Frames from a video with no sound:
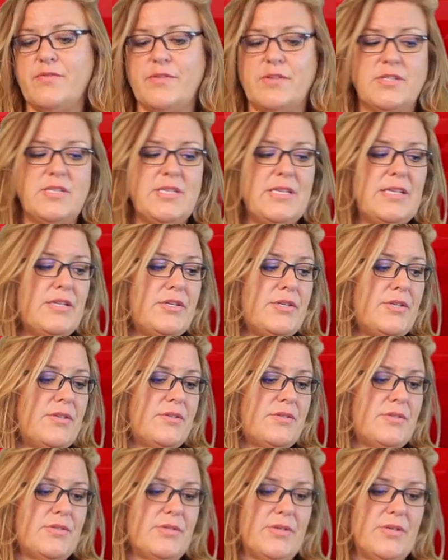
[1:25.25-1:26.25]
for
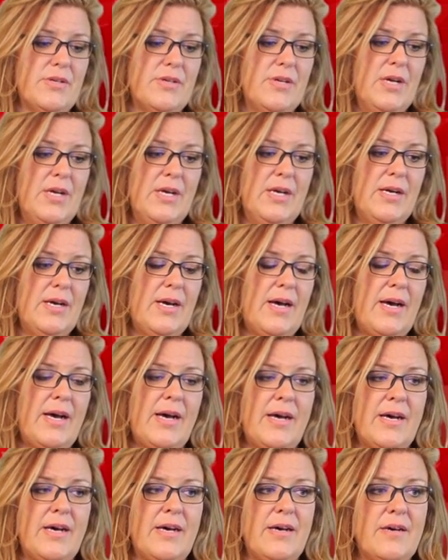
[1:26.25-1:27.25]
seniors or
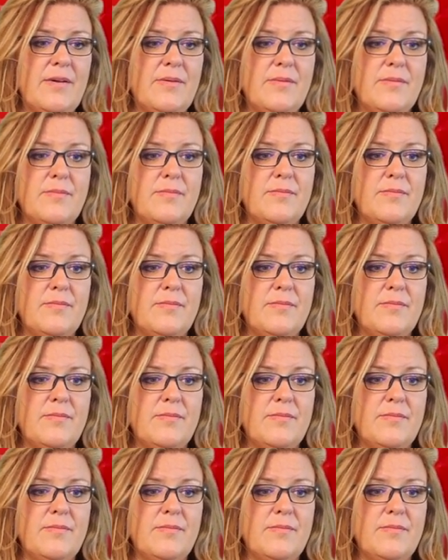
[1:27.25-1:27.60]
uh,